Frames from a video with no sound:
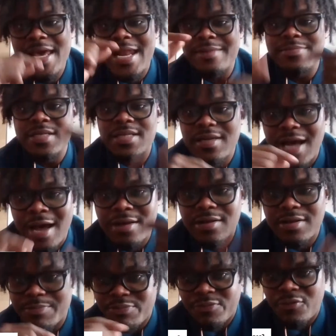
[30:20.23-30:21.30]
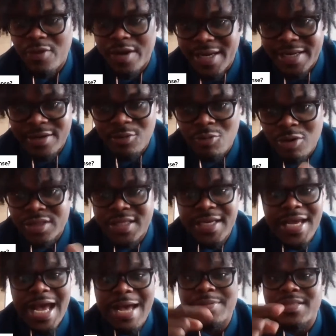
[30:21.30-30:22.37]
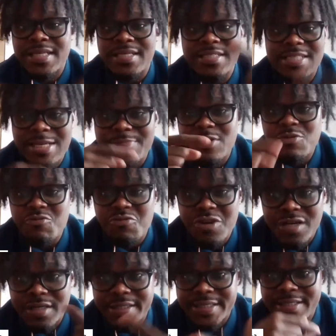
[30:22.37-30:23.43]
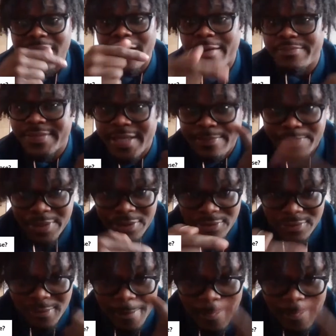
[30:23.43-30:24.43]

And I'm before I get out here, one thing I would think it's gonna be really up tempo,